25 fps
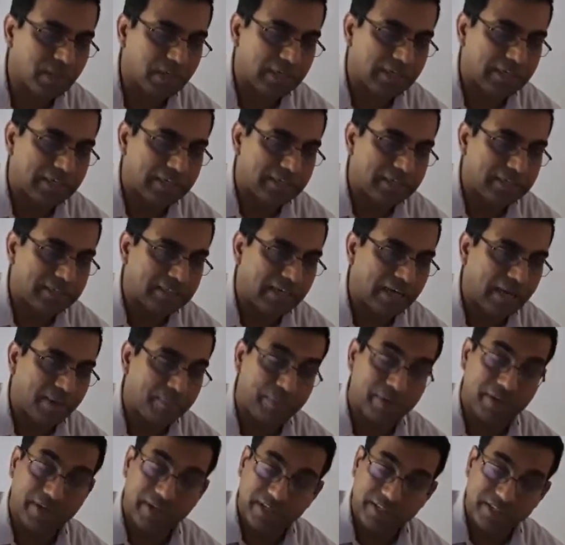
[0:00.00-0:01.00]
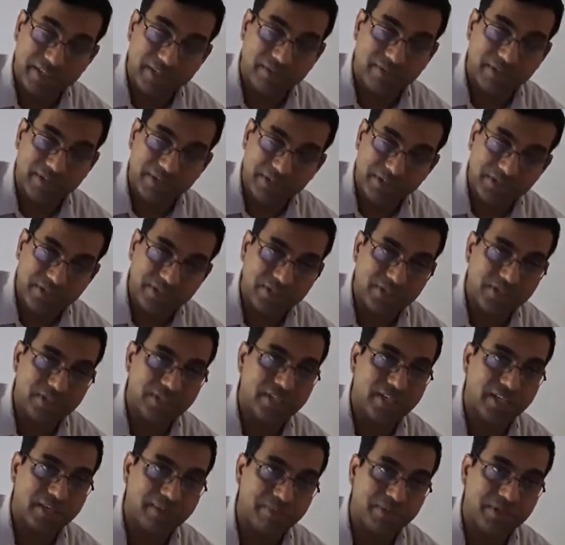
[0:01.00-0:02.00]
Hypertensive
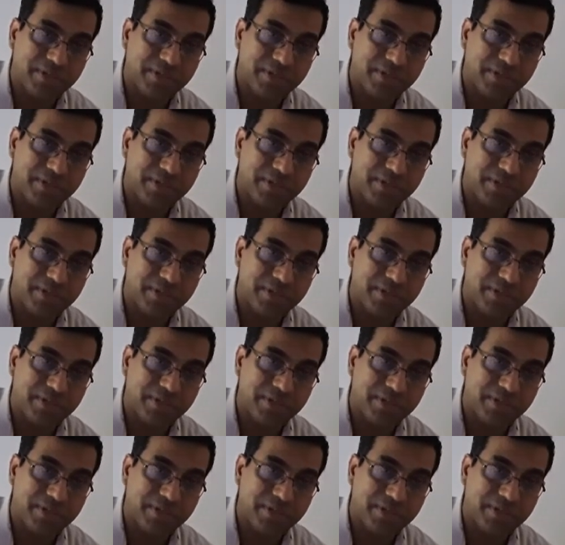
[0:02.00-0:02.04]
urgencies and